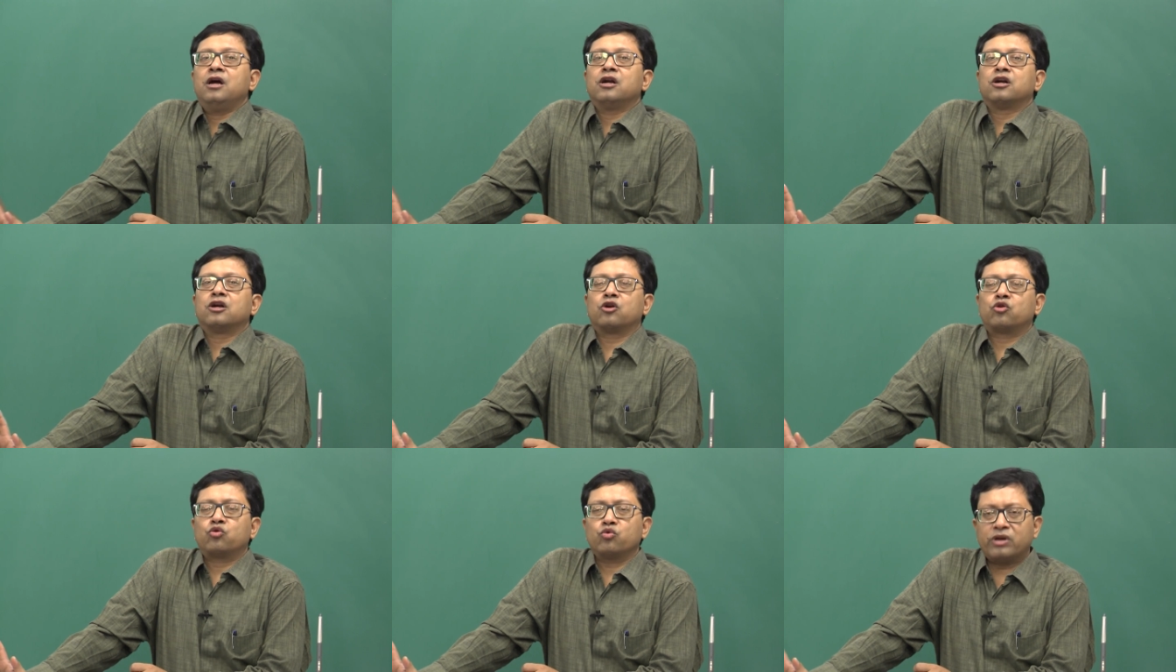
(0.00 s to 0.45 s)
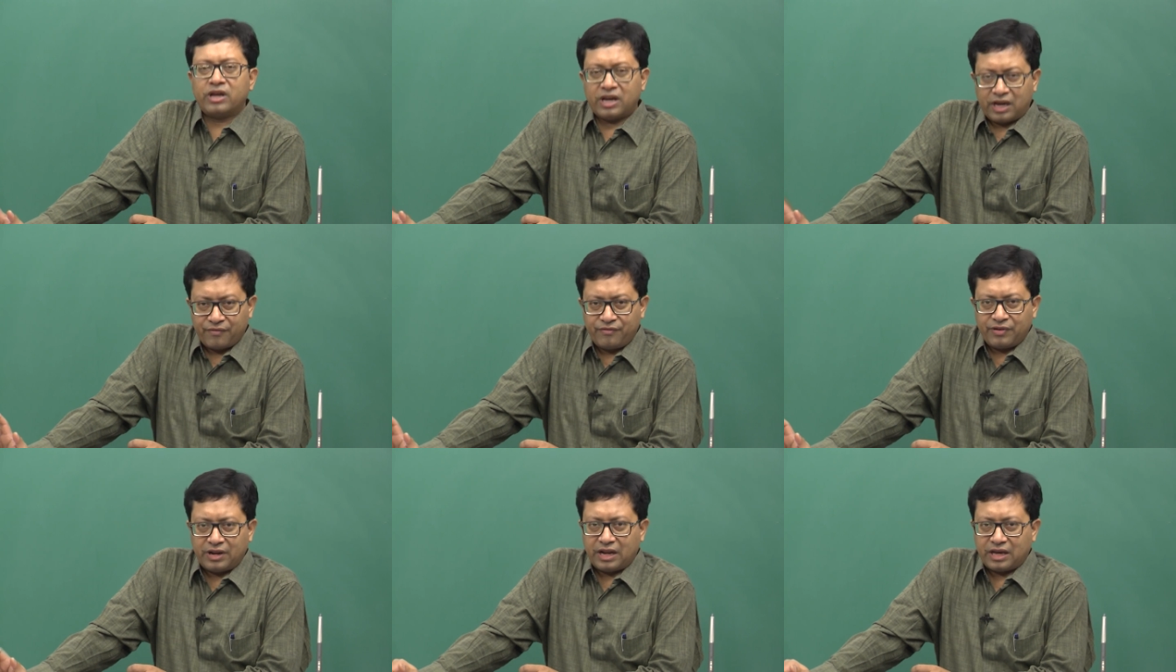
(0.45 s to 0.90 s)
Now, to
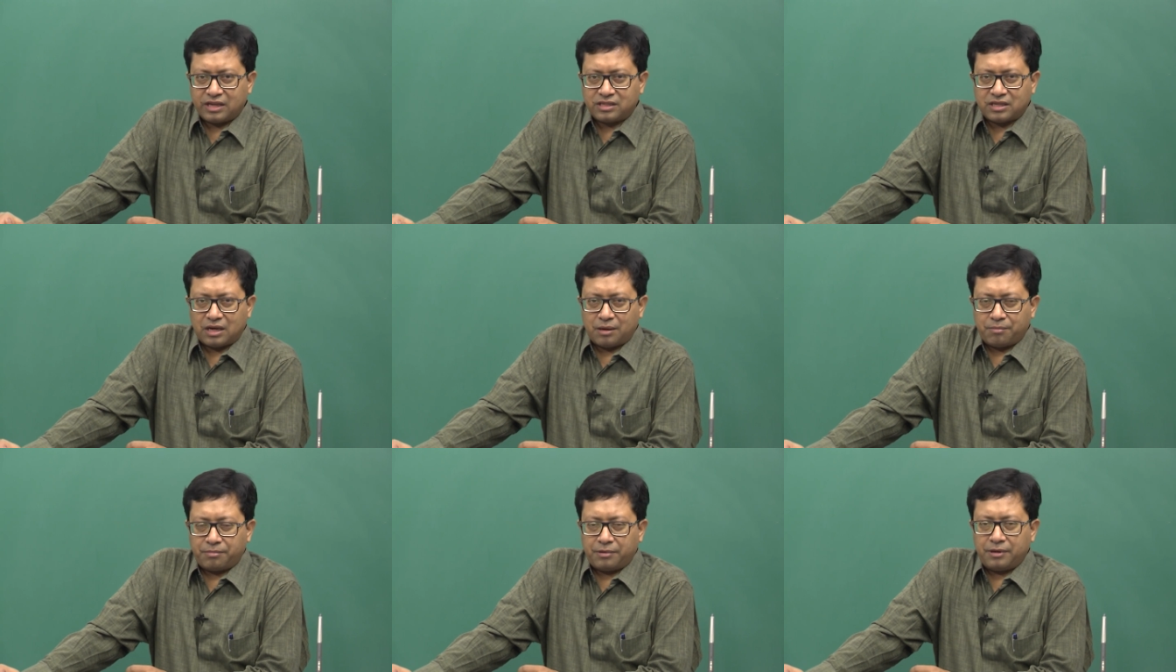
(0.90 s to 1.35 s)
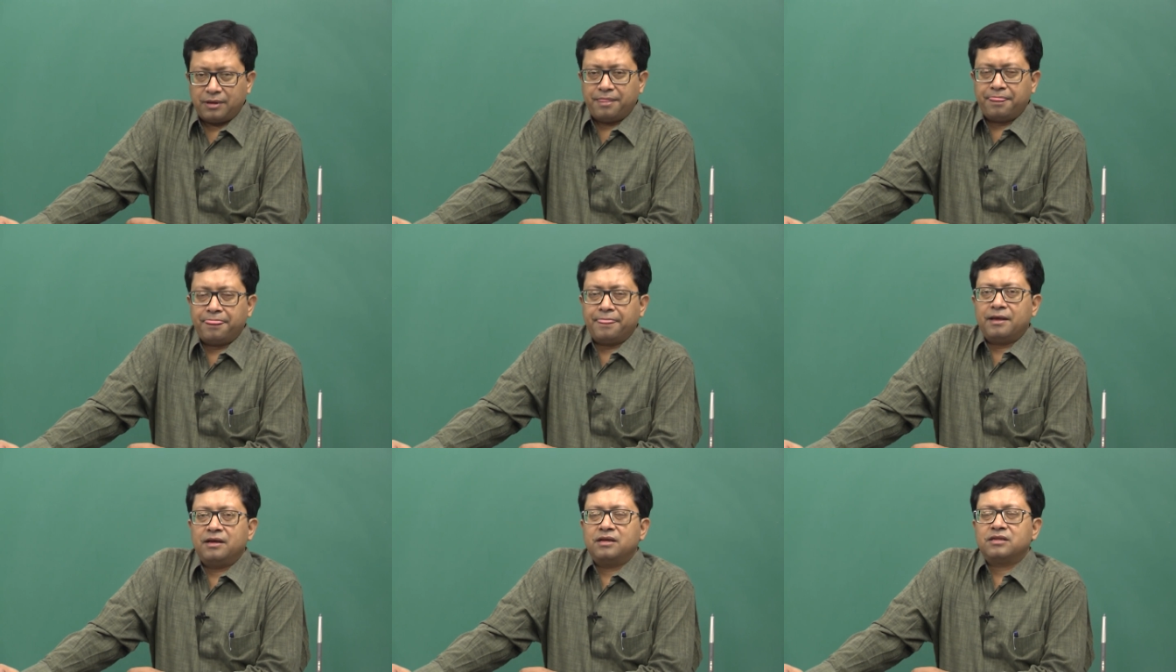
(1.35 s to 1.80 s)
give an example,
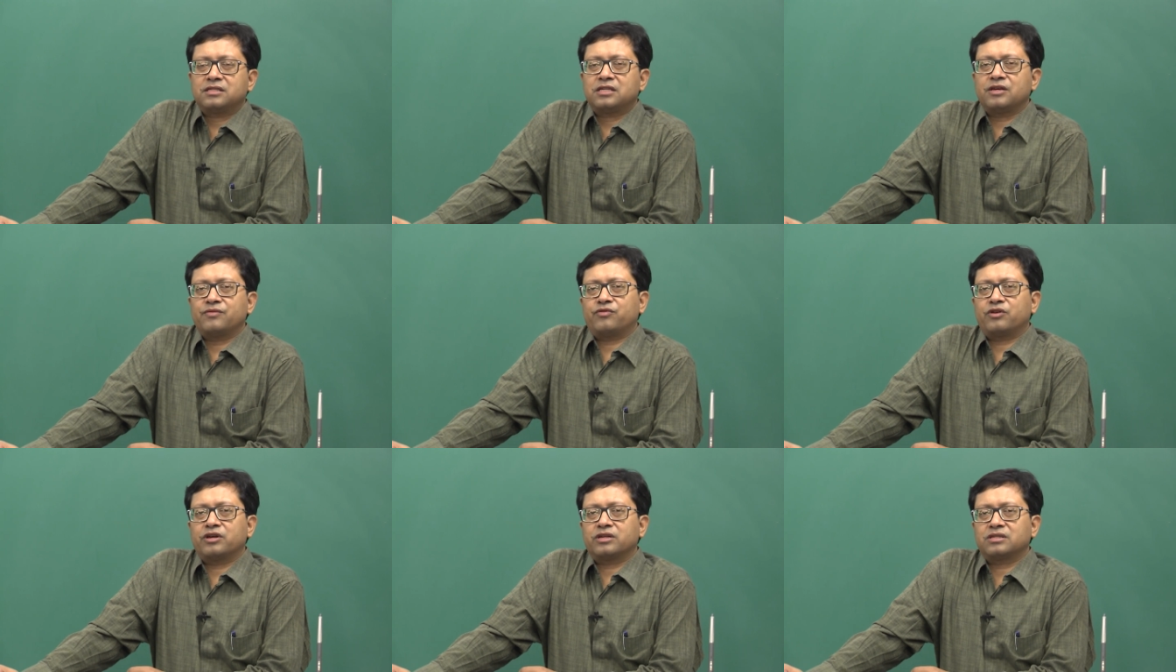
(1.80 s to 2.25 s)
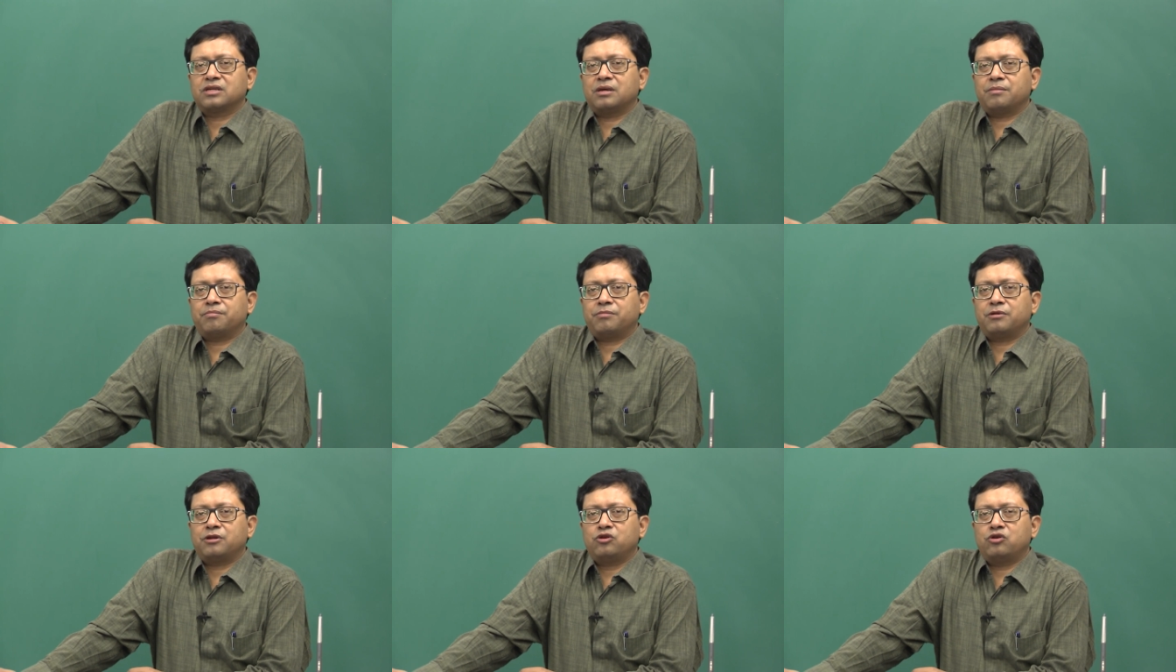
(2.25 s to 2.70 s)
say for
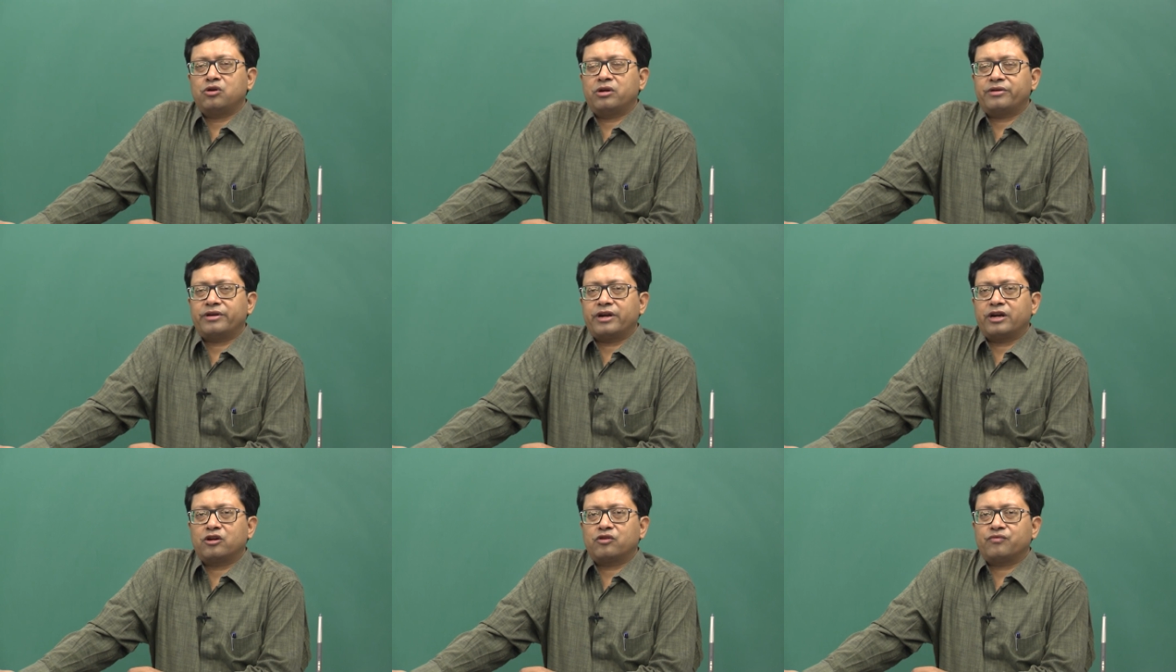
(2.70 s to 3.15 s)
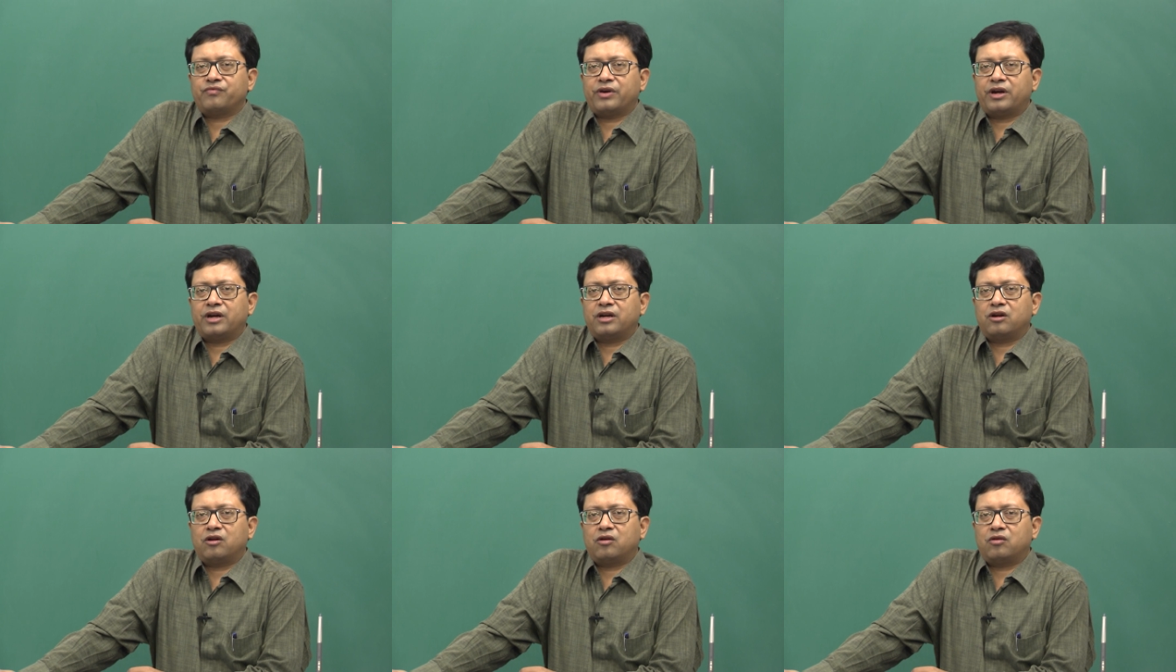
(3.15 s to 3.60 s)
example, you are trying to
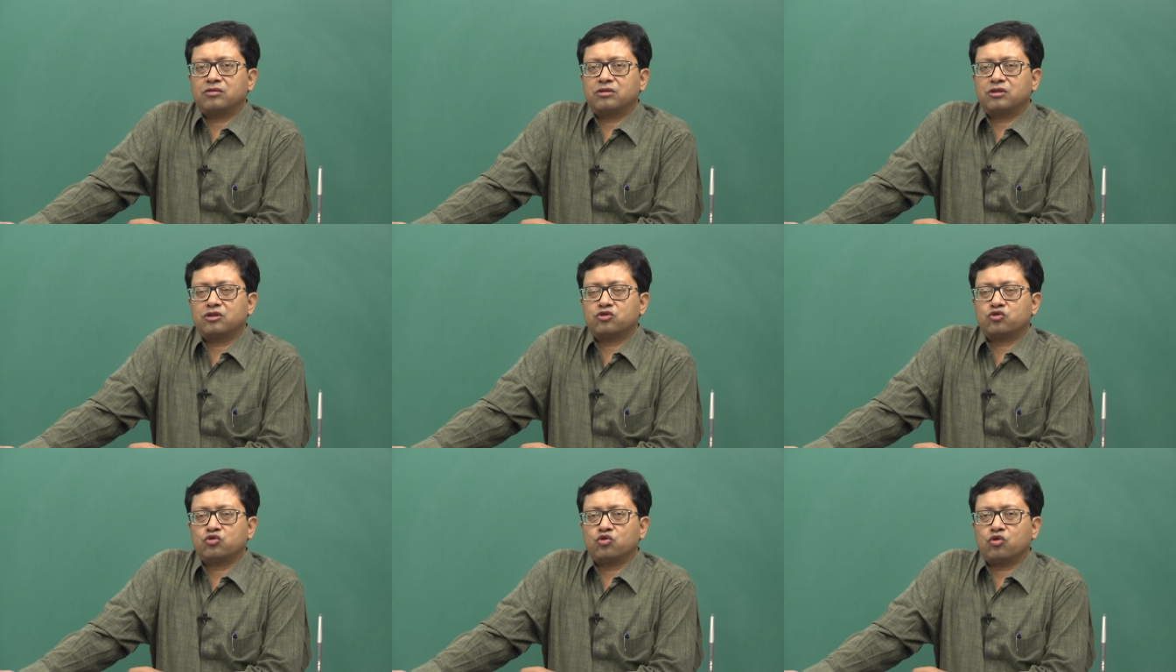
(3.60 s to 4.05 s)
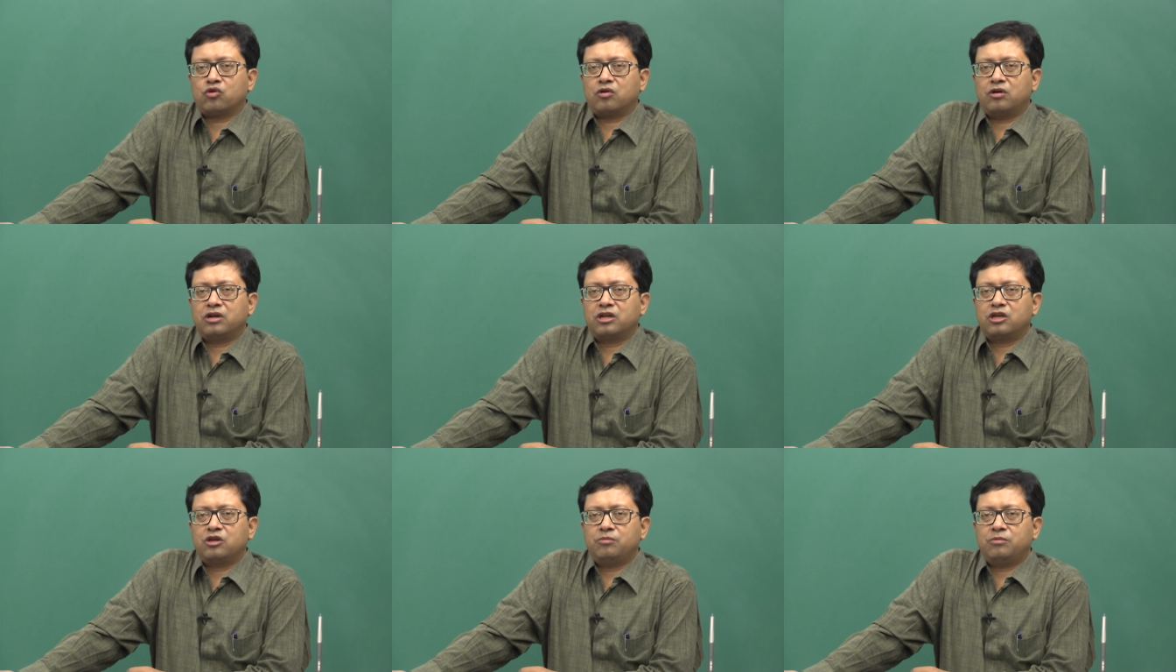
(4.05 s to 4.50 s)
find out the so
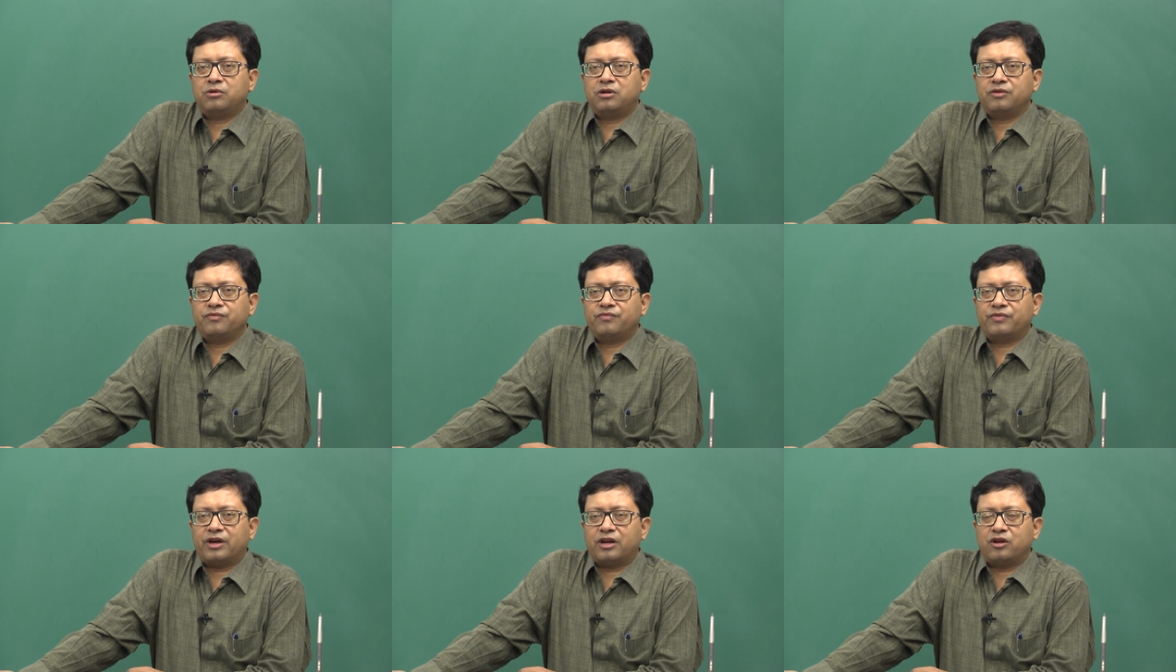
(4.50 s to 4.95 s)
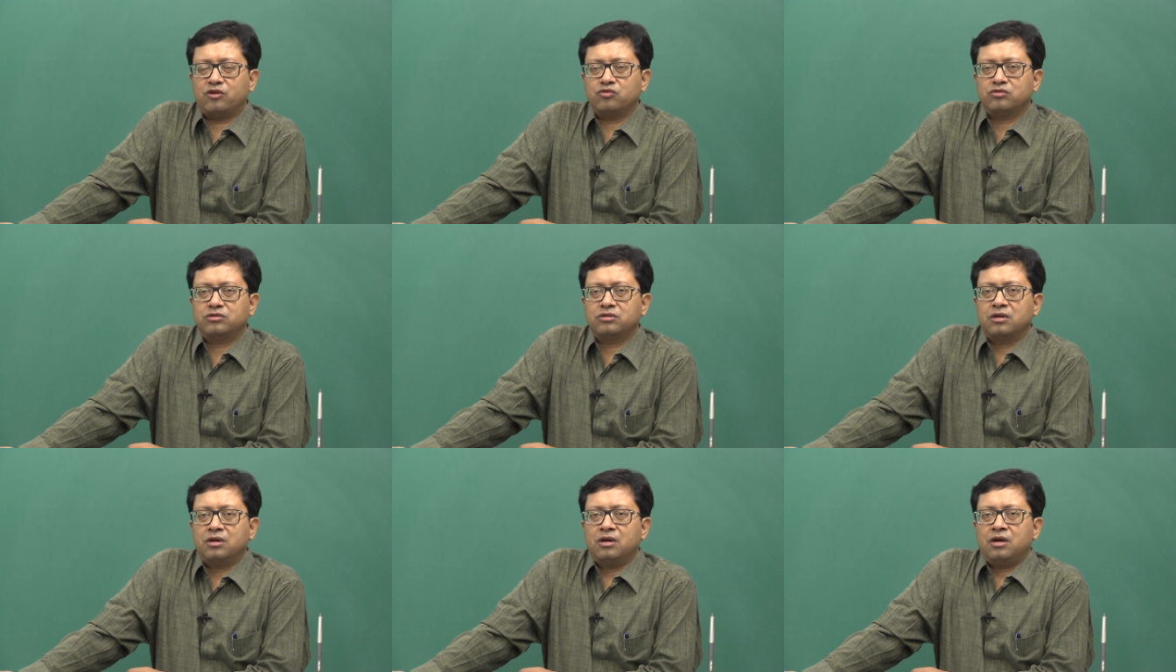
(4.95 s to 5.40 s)
called cumulative
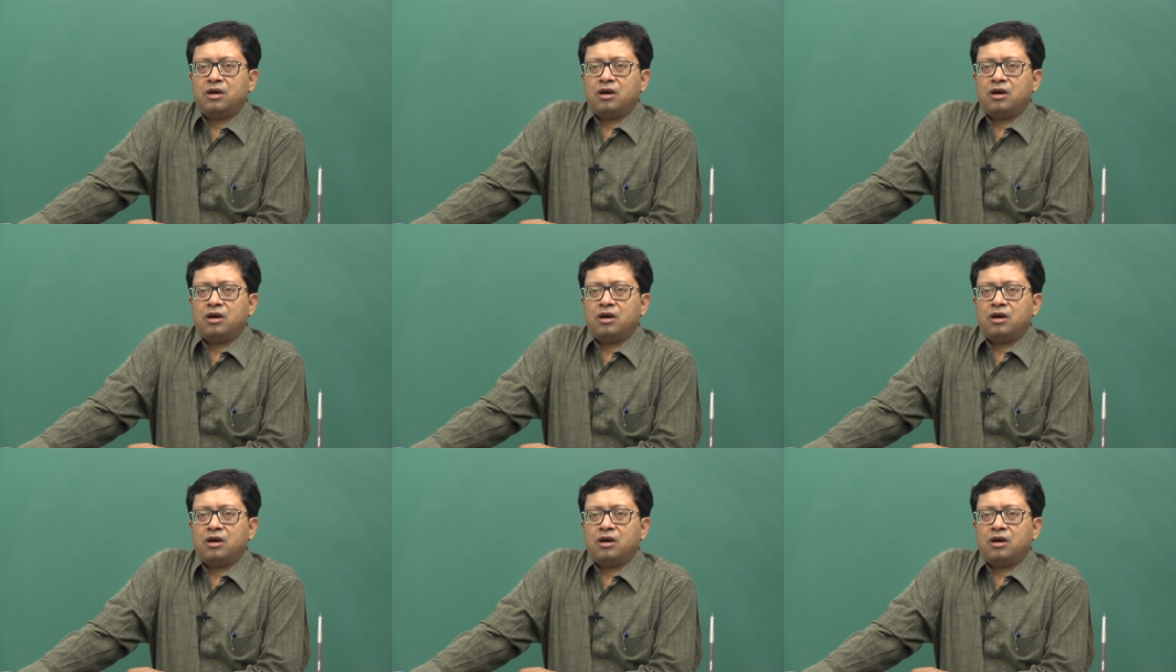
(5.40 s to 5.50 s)
values